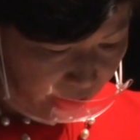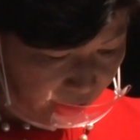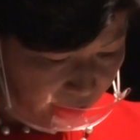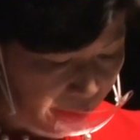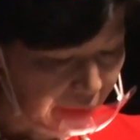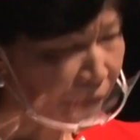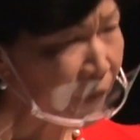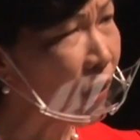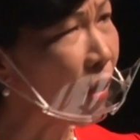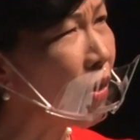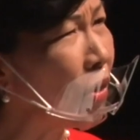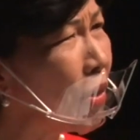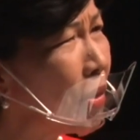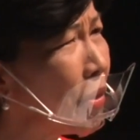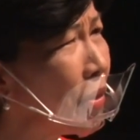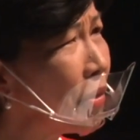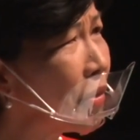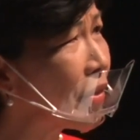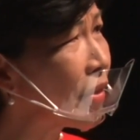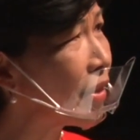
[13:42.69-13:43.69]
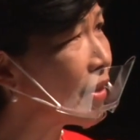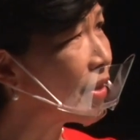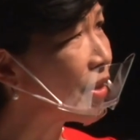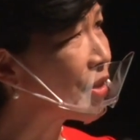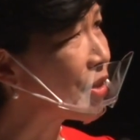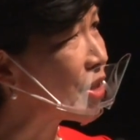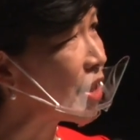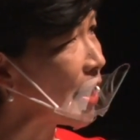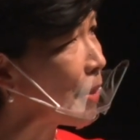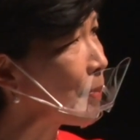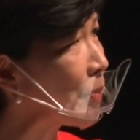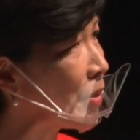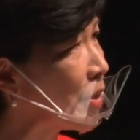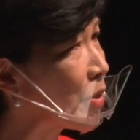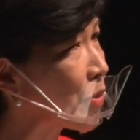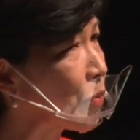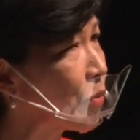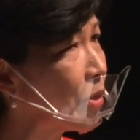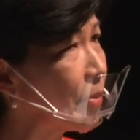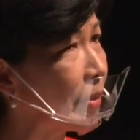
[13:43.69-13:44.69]
if all the
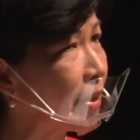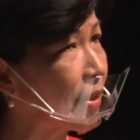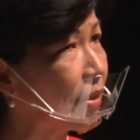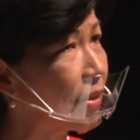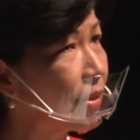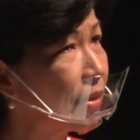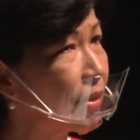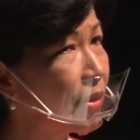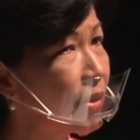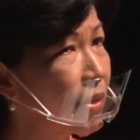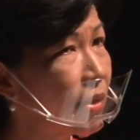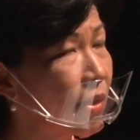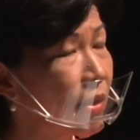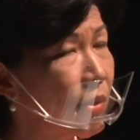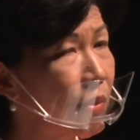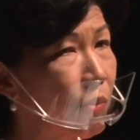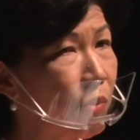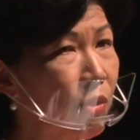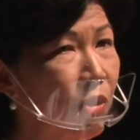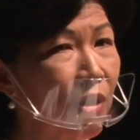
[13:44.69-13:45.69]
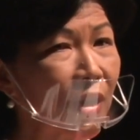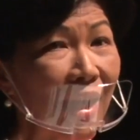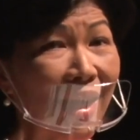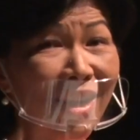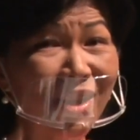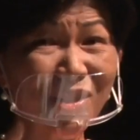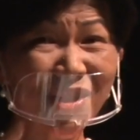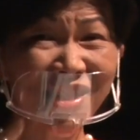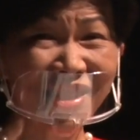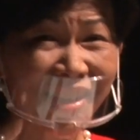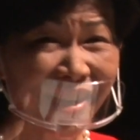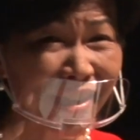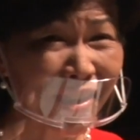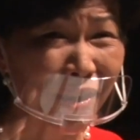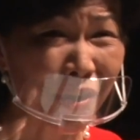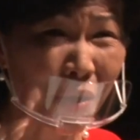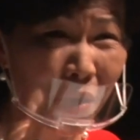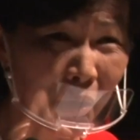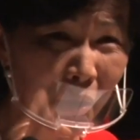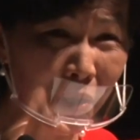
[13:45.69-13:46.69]
Japanese women work outside
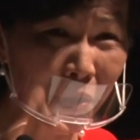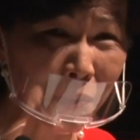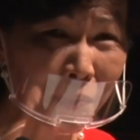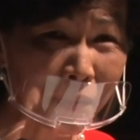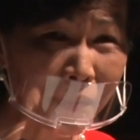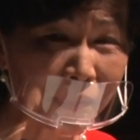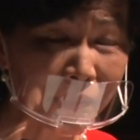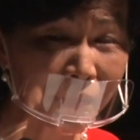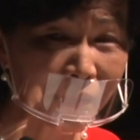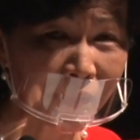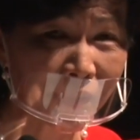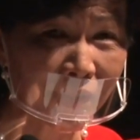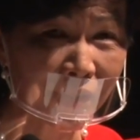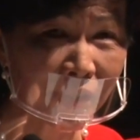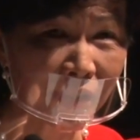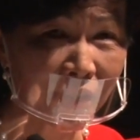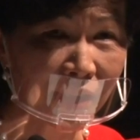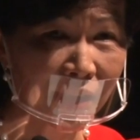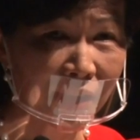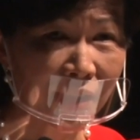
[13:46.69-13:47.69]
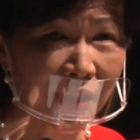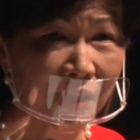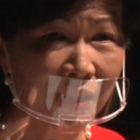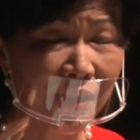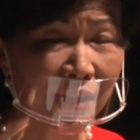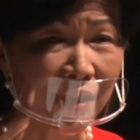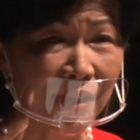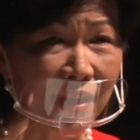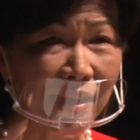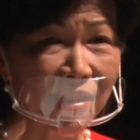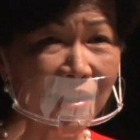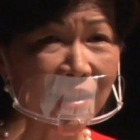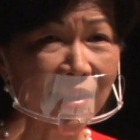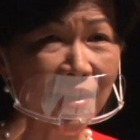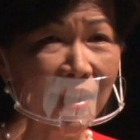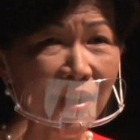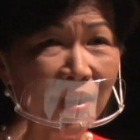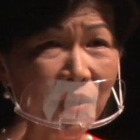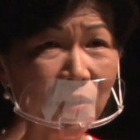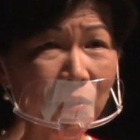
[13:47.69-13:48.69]
the home,
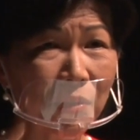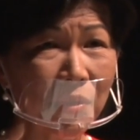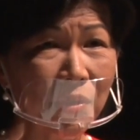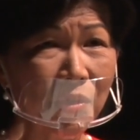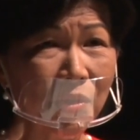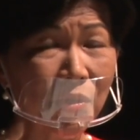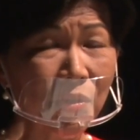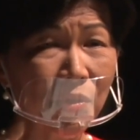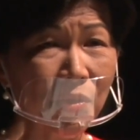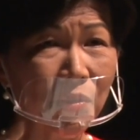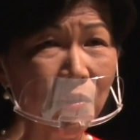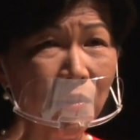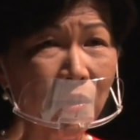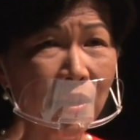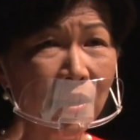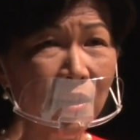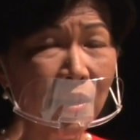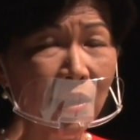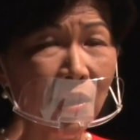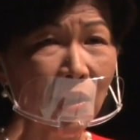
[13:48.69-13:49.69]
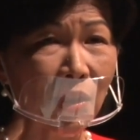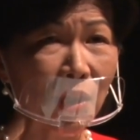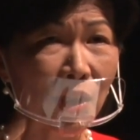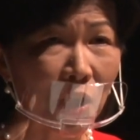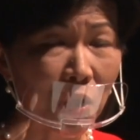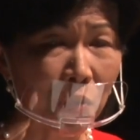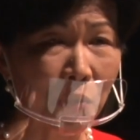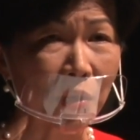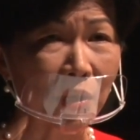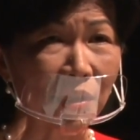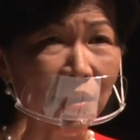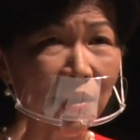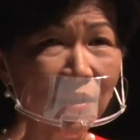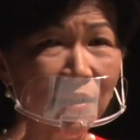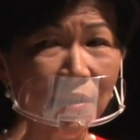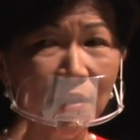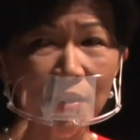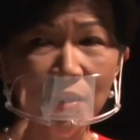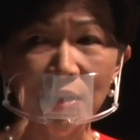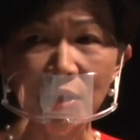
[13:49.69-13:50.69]
isn't that going to lower
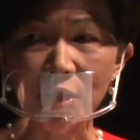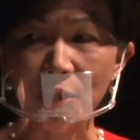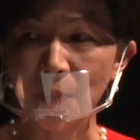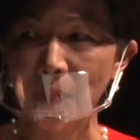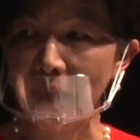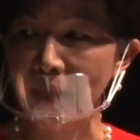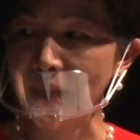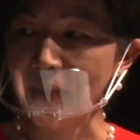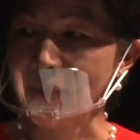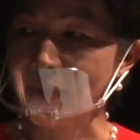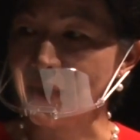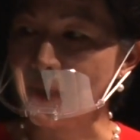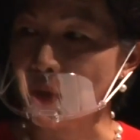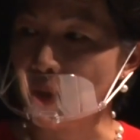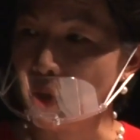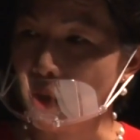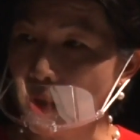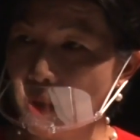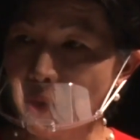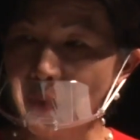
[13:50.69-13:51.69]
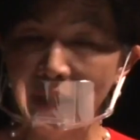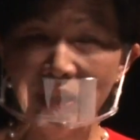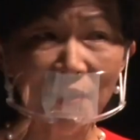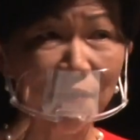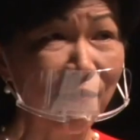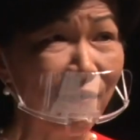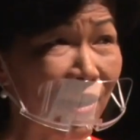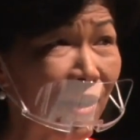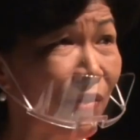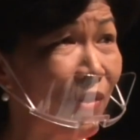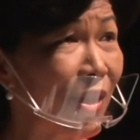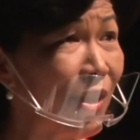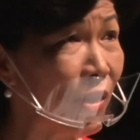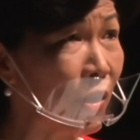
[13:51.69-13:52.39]
Japan's already very